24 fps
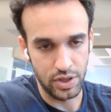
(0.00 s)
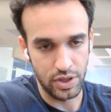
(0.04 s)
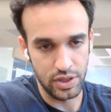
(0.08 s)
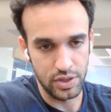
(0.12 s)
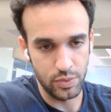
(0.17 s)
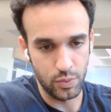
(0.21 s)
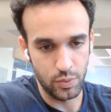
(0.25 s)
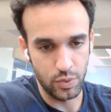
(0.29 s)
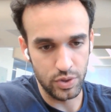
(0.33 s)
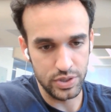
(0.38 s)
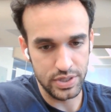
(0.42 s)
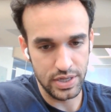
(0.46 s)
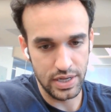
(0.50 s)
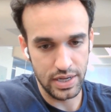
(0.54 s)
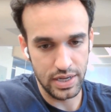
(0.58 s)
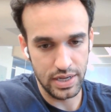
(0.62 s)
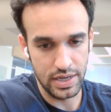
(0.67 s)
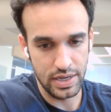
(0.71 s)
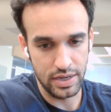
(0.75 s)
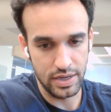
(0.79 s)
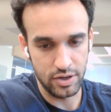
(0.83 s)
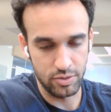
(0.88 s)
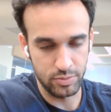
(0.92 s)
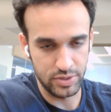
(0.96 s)
so that there was
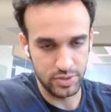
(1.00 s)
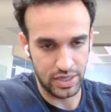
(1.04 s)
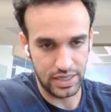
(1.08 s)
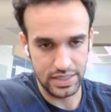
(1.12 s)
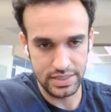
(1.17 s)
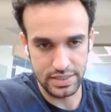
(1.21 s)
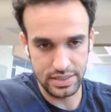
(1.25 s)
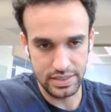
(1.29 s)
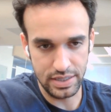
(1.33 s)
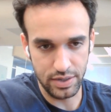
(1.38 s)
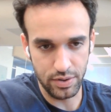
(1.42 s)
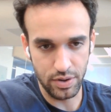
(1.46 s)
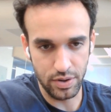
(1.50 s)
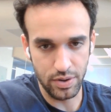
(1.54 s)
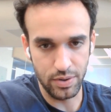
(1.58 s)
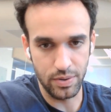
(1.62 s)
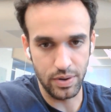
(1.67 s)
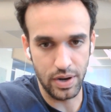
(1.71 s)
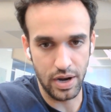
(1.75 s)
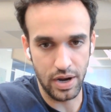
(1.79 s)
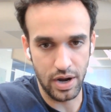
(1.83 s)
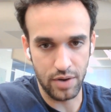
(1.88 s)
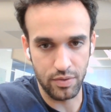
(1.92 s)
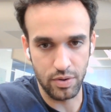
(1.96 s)
almost like a
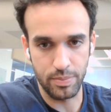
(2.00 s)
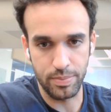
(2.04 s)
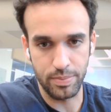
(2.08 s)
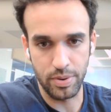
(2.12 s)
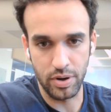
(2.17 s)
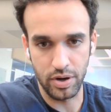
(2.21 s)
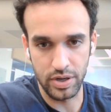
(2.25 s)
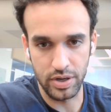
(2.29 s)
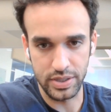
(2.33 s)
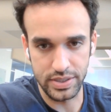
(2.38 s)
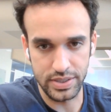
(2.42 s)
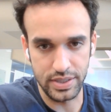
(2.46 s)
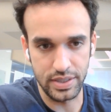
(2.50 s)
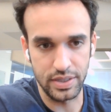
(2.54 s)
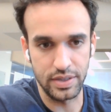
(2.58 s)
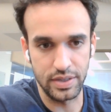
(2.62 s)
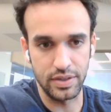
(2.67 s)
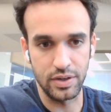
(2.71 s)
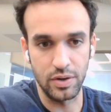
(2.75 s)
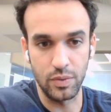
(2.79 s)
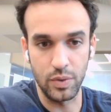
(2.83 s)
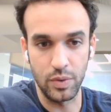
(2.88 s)
zero error policy,